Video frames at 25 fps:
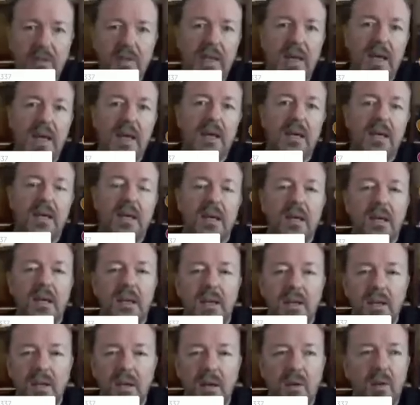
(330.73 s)
that.
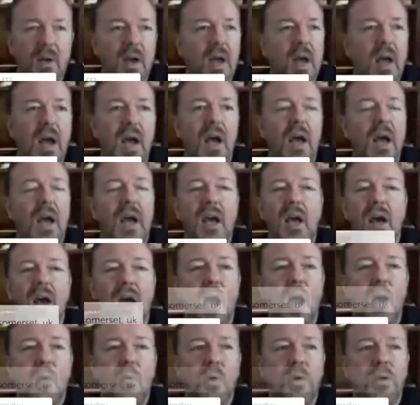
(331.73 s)
You know, uh, I
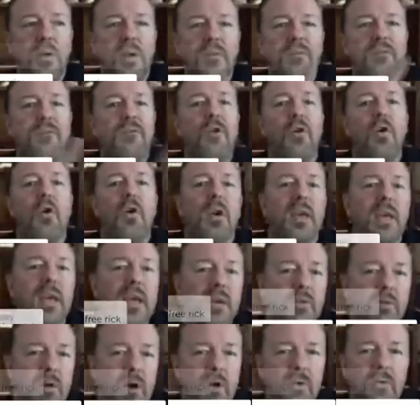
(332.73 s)
want a
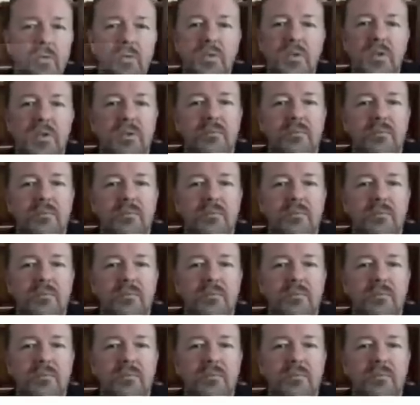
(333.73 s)
forty-year-old